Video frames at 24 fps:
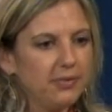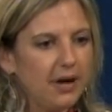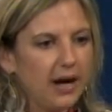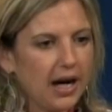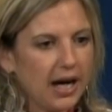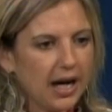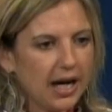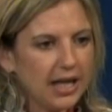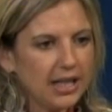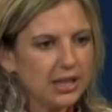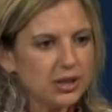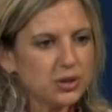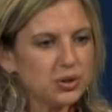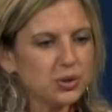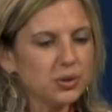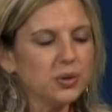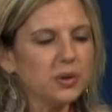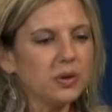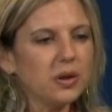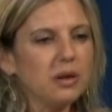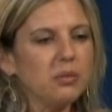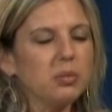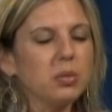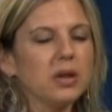I
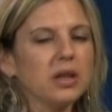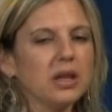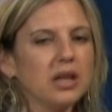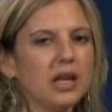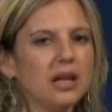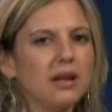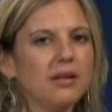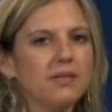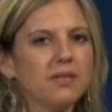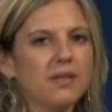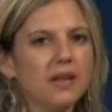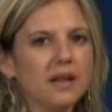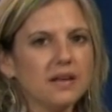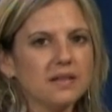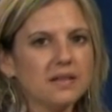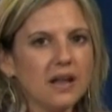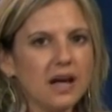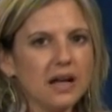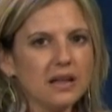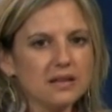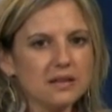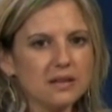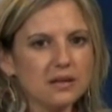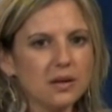truly believe that
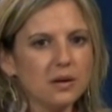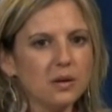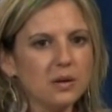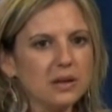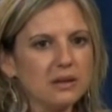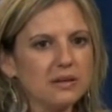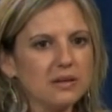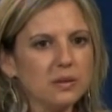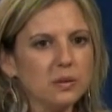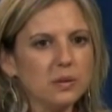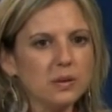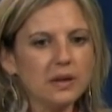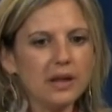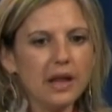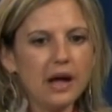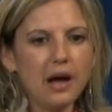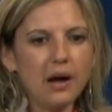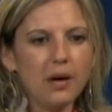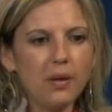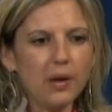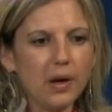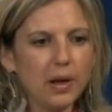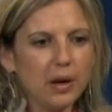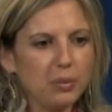that's going to
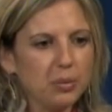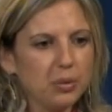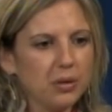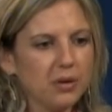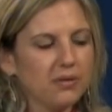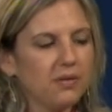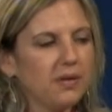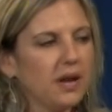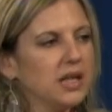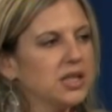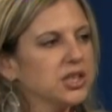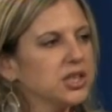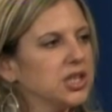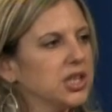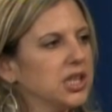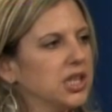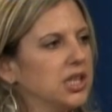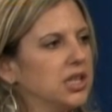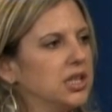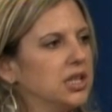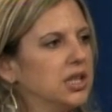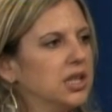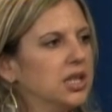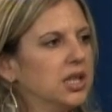allow our
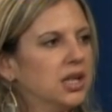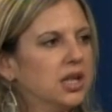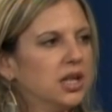prevention,